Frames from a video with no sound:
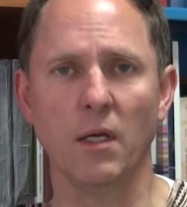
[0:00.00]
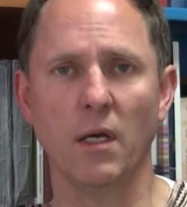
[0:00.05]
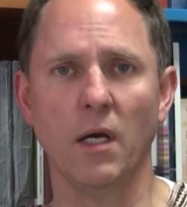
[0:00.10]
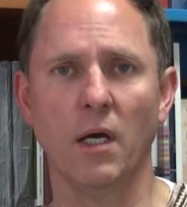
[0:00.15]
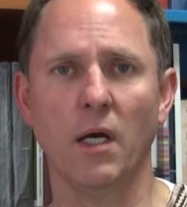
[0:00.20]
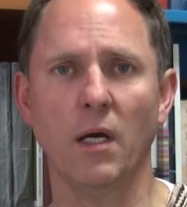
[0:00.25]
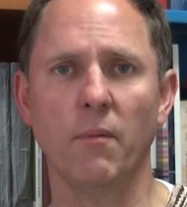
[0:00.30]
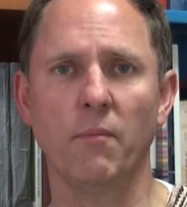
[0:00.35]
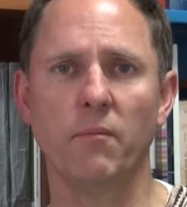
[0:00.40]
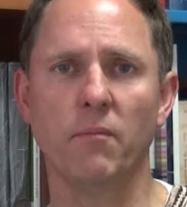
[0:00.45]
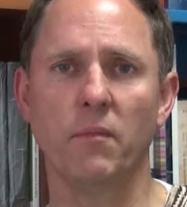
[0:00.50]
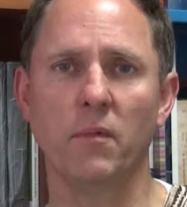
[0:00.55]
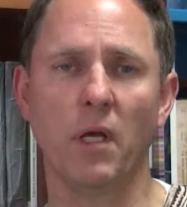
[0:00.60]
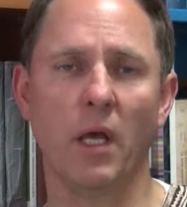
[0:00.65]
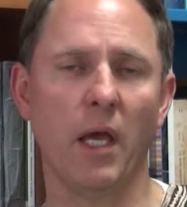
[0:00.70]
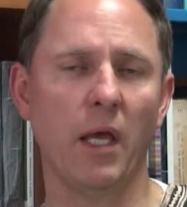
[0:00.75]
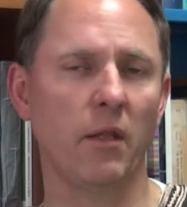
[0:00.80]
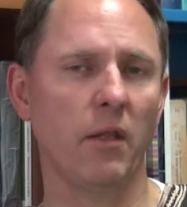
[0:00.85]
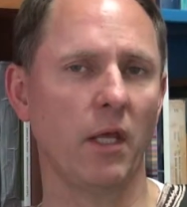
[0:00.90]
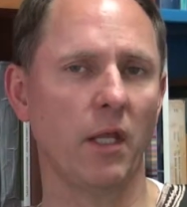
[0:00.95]

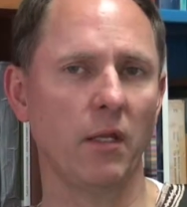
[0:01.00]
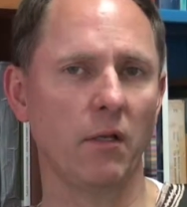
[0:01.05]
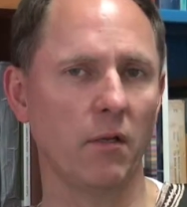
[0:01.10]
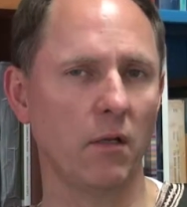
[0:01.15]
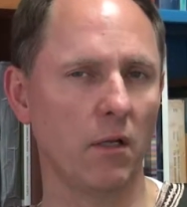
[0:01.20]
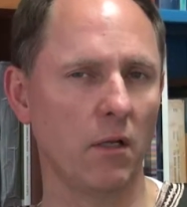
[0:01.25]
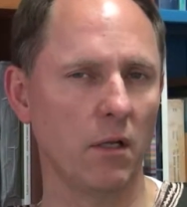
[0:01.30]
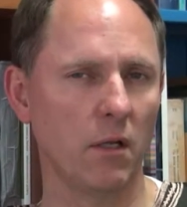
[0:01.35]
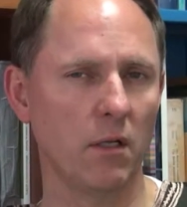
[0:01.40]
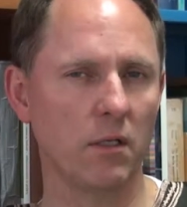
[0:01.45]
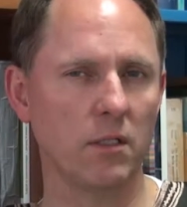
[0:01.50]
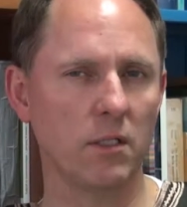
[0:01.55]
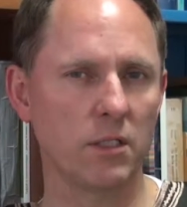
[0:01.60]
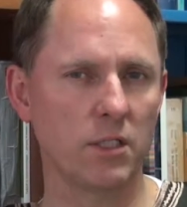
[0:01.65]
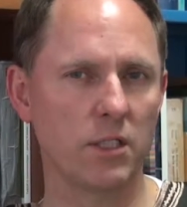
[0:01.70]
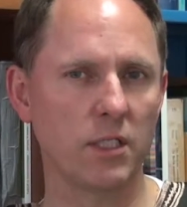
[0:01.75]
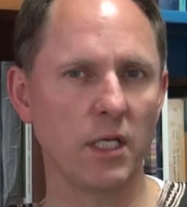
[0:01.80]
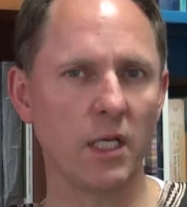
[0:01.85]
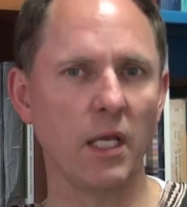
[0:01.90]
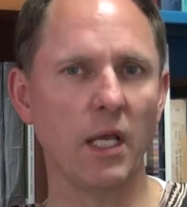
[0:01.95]
and then
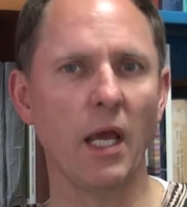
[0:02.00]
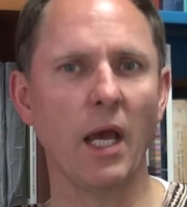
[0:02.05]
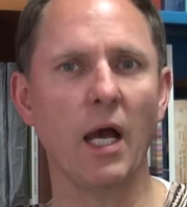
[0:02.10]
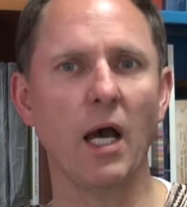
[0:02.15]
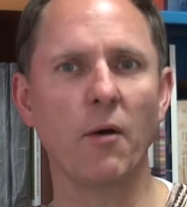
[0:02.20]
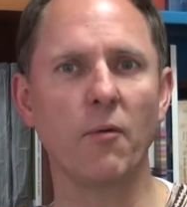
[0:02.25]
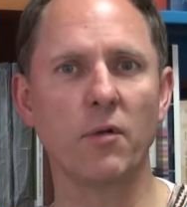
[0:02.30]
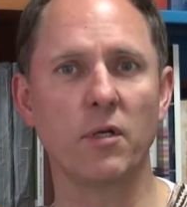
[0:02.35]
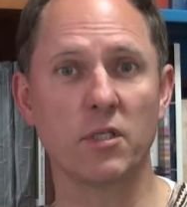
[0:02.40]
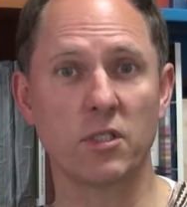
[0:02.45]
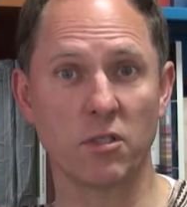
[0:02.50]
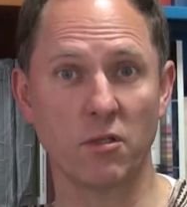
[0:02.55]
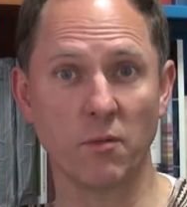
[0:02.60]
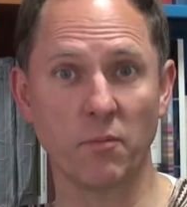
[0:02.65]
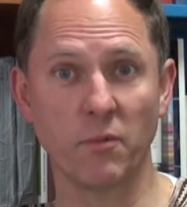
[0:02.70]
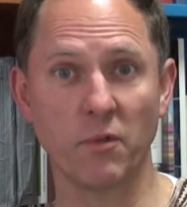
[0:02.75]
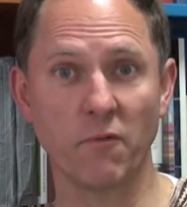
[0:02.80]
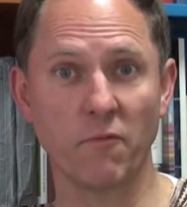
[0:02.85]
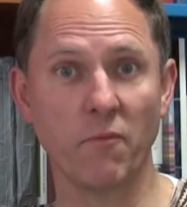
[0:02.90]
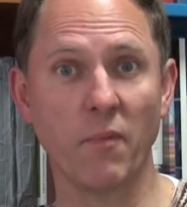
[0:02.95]
see how a
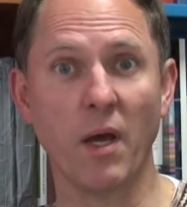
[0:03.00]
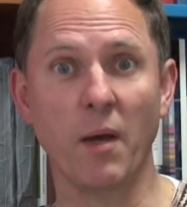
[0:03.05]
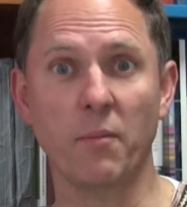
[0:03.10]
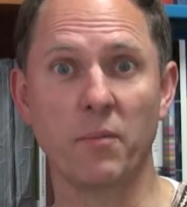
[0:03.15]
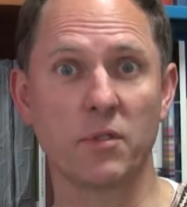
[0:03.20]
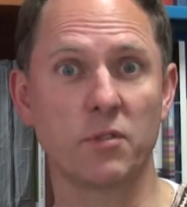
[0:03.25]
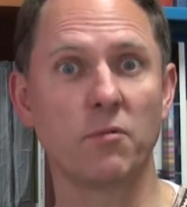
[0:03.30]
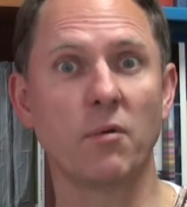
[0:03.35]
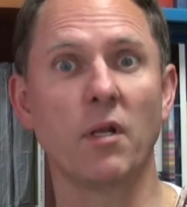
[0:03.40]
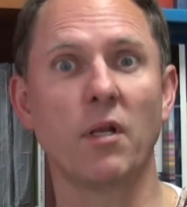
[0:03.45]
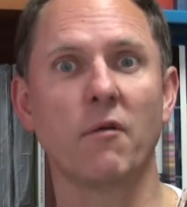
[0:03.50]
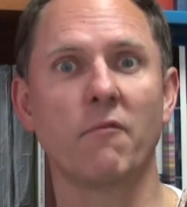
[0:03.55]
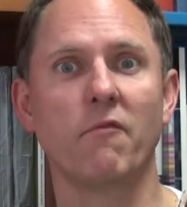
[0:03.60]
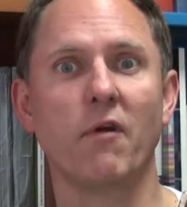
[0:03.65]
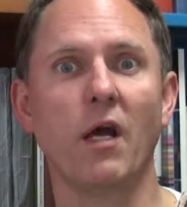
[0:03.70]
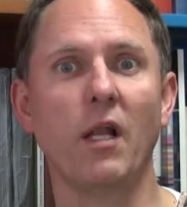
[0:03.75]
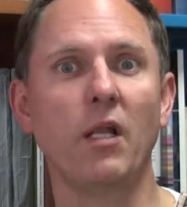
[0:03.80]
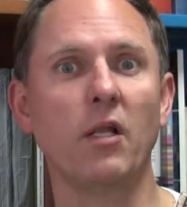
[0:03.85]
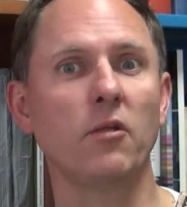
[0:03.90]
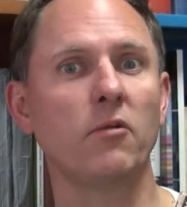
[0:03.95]
descriptive map is really of
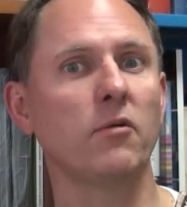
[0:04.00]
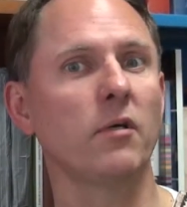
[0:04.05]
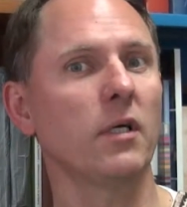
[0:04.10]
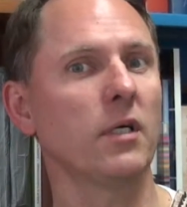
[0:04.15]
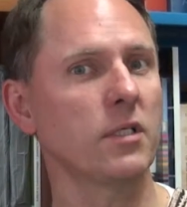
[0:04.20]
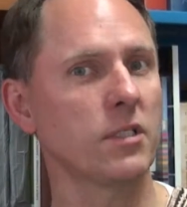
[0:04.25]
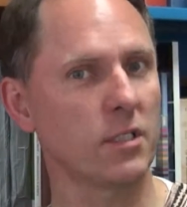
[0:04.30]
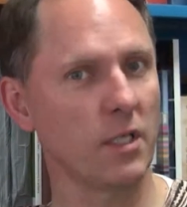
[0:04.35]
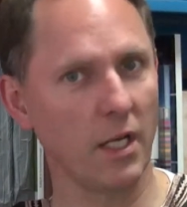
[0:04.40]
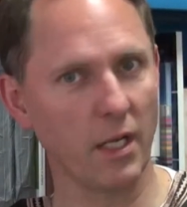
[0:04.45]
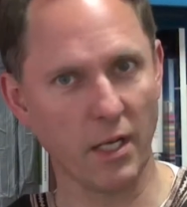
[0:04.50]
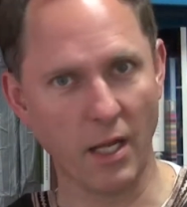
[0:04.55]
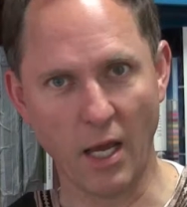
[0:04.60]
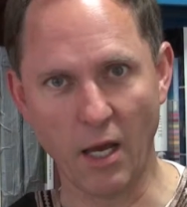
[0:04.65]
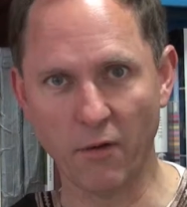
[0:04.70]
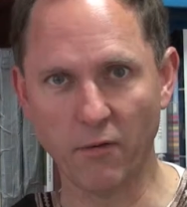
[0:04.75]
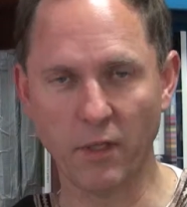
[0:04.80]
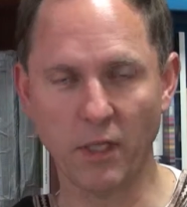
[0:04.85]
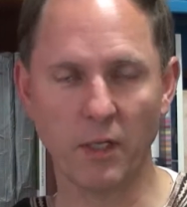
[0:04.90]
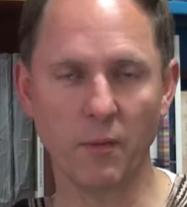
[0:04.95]
value to us and
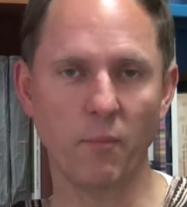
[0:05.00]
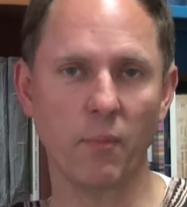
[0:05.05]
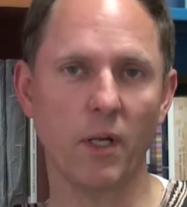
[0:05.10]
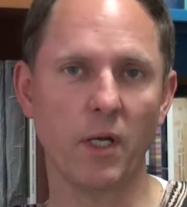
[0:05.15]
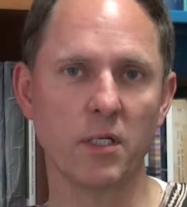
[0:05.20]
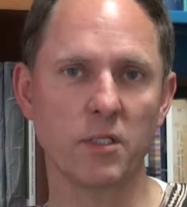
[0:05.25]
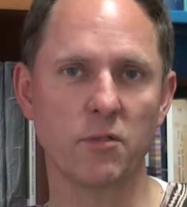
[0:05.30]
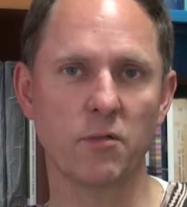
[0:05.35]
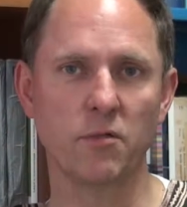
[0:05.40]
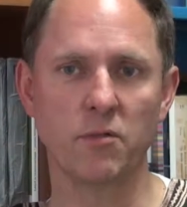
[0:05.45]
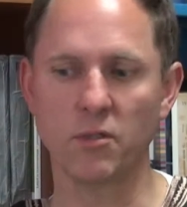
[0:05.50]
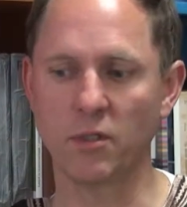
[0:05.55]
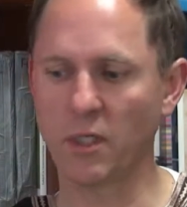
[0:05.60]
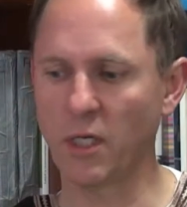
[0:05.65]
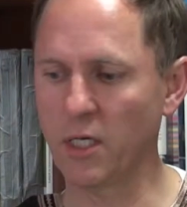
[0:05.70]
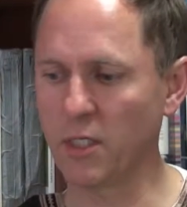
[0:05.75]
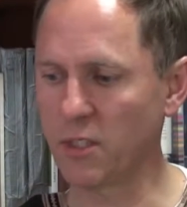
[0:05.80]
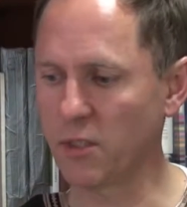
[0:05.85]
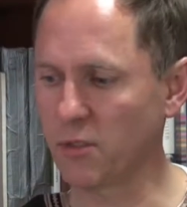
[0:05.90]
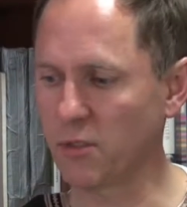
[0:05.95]
how that applies to
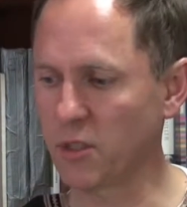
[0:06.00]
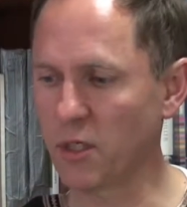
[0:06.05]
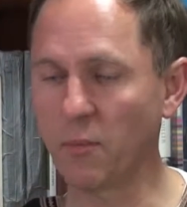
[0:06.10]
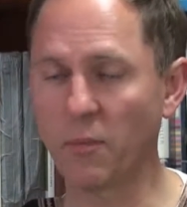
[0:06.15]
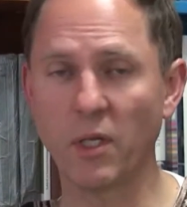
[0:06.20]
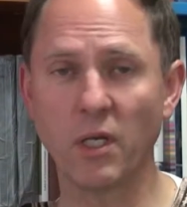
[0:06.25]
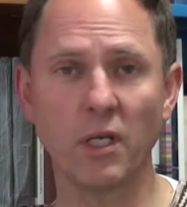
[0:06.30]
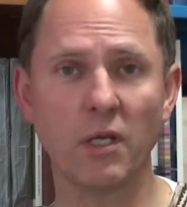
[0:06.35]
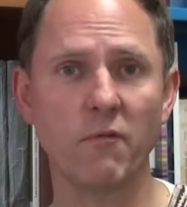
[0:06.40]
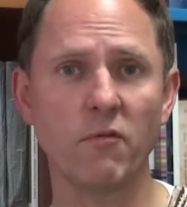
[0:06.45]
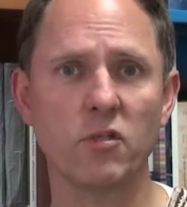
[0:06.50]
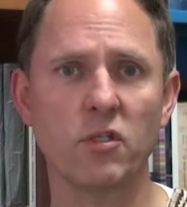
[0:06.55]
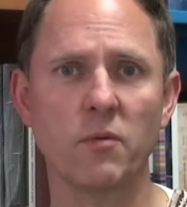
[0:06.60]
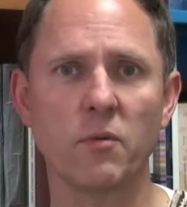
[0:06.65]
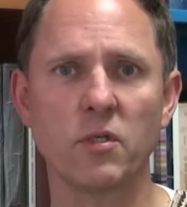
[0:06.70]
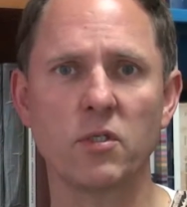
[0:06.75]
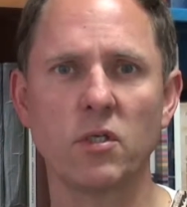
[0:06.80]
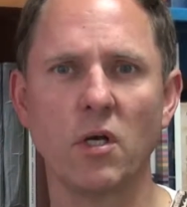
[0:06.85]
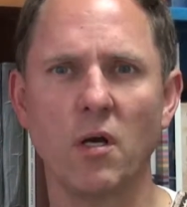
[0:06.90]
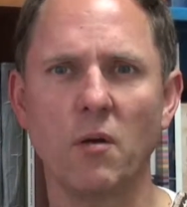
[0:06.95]
education. So I'm going to give you some
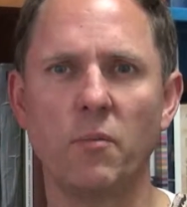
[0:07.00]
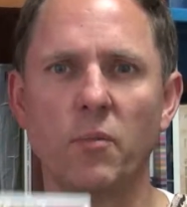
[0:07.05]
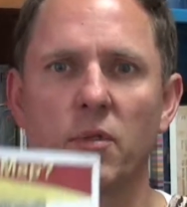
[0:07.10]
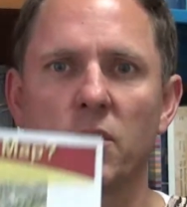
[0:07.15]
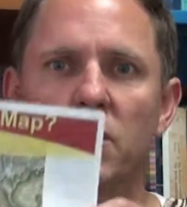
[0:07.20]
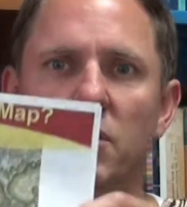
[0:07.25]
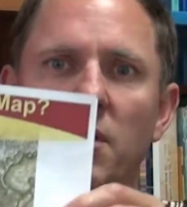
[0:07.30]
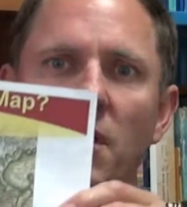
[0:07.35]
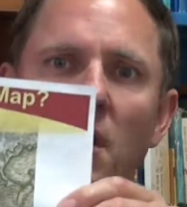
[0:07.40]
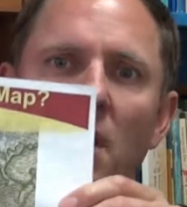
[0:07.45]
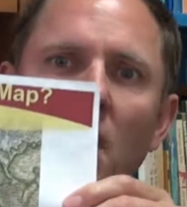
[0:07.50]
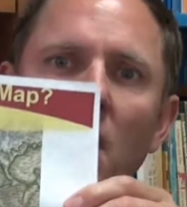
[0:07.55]
examples.